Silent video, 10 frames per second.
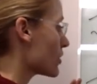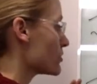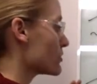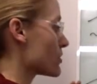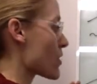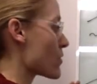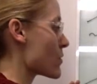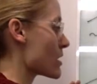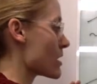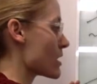
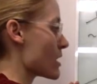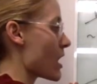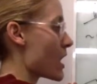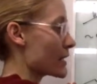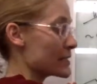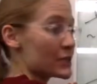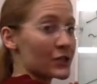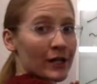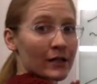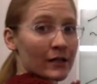So
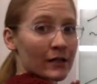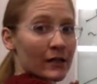oxygen